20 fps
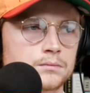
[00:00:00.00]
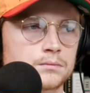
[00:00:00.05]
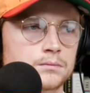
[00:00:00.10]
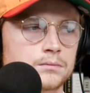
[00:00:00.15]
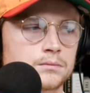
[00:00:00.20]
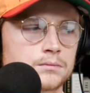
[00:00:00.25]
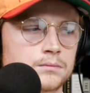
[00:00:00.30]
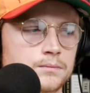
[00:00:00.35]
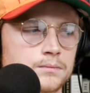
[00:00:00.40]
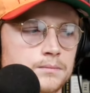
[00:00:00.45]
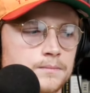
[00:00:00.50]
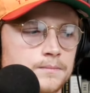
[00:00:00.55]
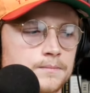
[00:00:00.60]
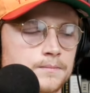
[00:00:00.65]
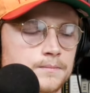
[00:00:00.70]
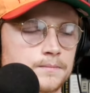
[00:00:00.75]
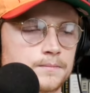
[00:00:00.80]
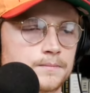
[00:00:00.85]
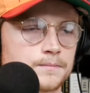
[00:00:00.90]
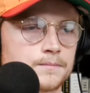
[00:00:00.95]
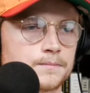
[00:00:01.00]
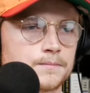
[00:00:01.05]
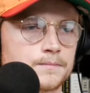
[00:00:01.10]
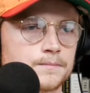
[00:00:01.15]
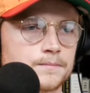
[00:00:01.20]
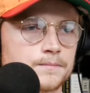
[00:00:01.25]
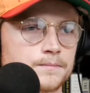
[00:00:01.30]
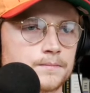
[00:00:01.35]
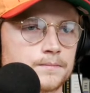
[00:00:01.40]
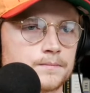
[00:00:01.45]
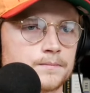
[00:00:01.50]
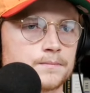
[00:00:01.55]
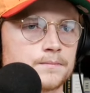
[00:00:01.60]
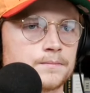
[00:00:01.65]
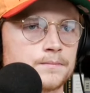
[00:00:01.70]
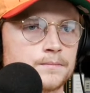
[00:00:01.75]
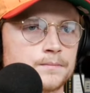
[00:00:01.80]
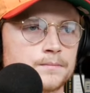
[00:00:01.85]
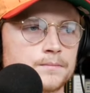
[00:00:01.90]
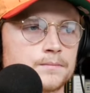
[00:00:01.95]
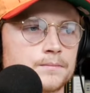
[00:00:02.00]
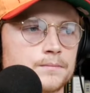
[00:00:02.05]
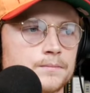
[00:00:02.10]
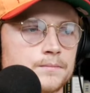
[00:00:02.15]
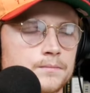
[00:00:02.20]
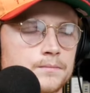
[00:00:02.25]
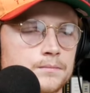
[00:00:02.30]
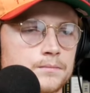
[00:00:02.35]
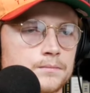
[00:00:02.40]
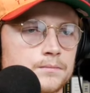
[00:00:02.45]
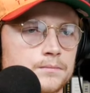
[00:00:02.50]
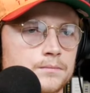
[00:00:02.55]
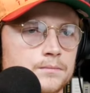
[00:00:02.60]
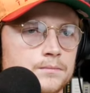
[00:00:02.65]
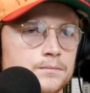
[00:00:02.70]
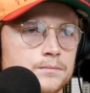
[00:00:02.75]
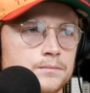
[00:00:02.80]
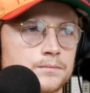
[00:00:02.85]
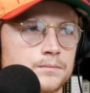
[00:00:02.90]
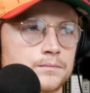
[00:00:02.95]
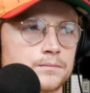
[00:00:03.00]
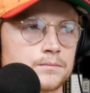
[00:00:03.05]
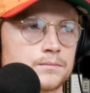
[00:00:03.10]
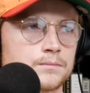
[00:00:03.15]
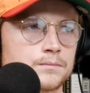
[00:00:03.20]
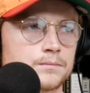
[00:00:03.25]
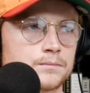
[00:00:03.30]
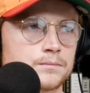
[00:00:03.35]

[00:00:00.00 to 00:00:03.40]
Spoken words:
No words are spoken by the person on screen.